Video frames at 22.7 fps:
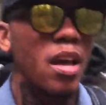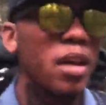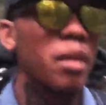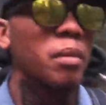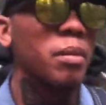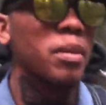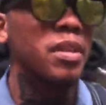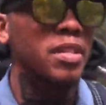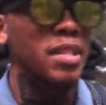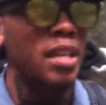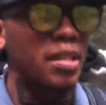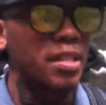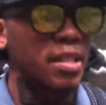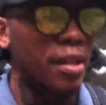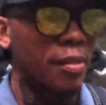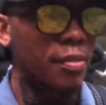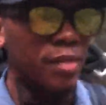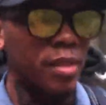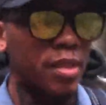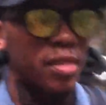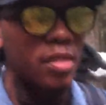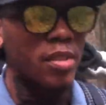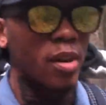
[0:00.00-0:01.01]
because I
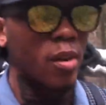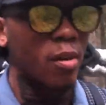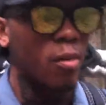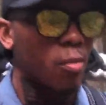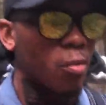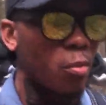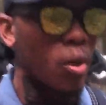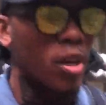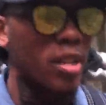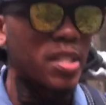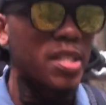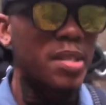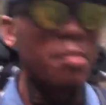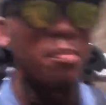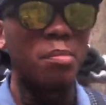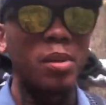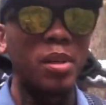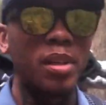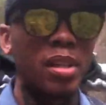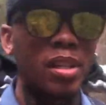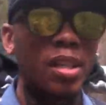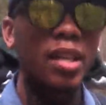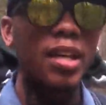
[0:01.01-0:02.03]
definitely don't want to
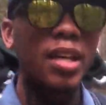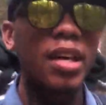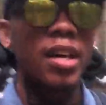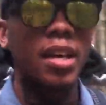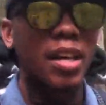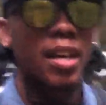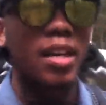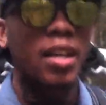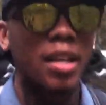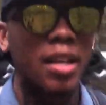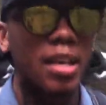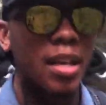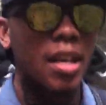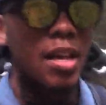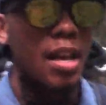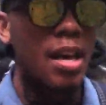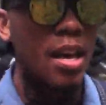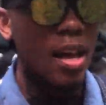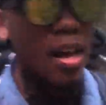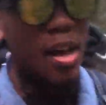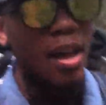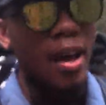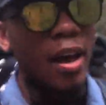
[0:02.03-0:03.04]
be
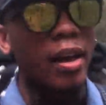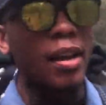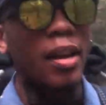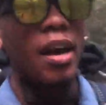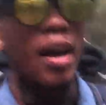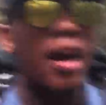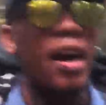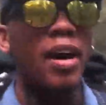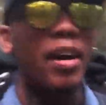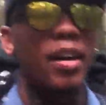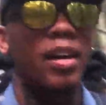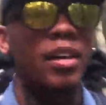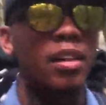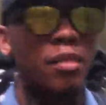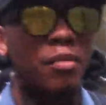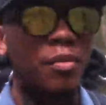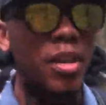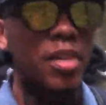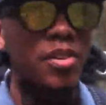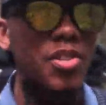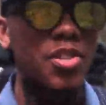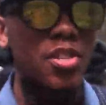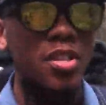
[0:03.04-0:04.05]
at high
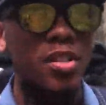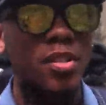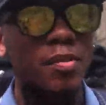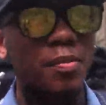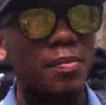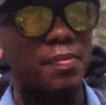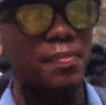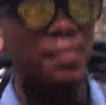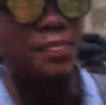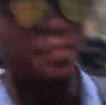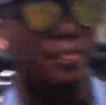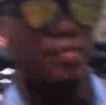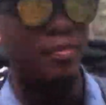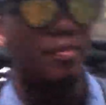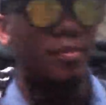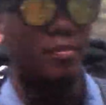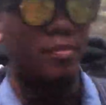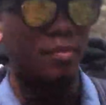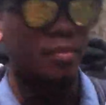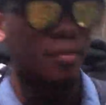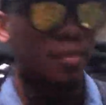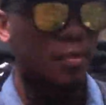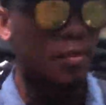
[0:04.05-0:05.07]
elevation
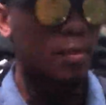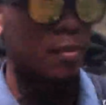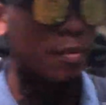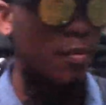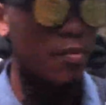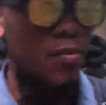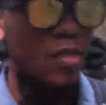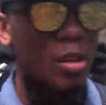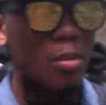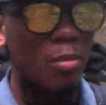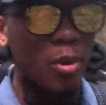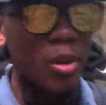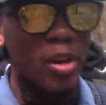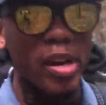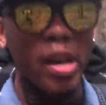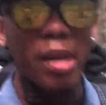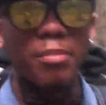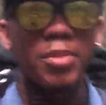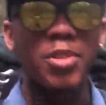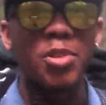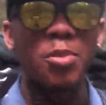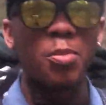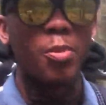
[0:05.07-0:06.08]
where
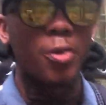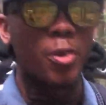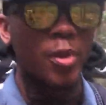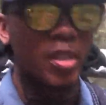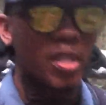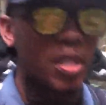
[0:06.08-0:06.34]
I'm super